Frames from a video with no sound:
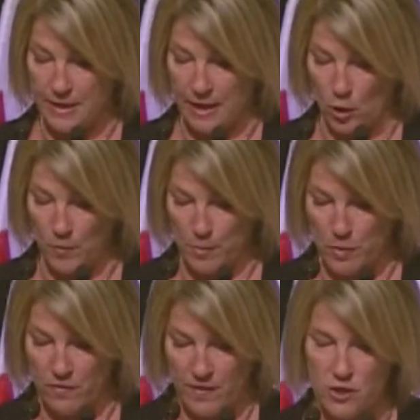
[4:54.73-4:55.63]
to help the
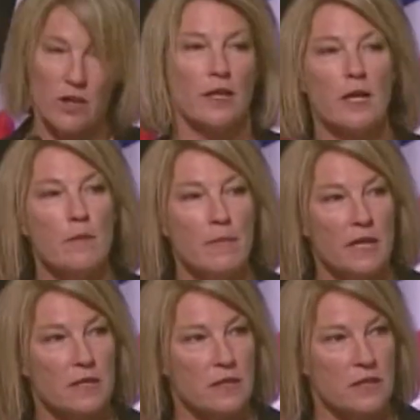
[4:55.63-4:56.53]
profession
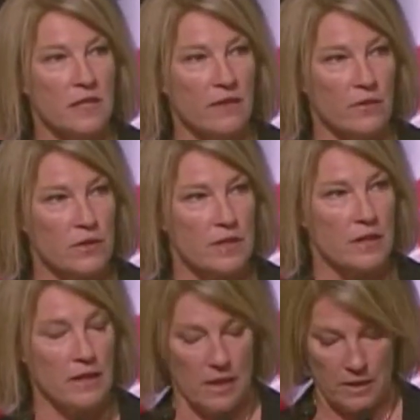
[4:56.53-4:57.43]
commit to
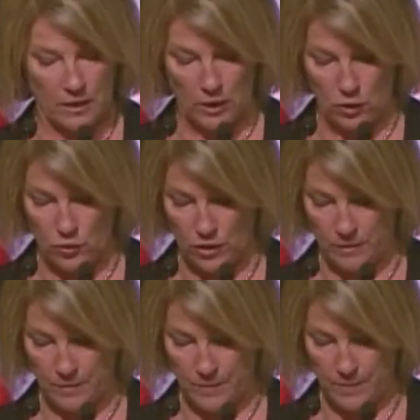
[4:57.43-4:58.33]
diversity and
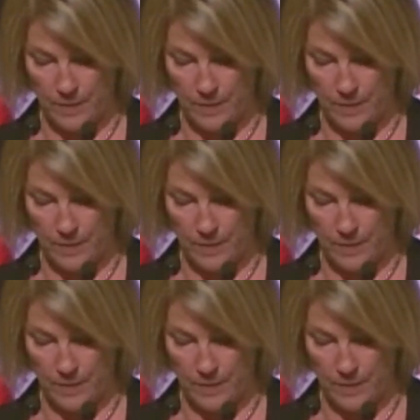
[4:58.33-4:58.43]
inclusion.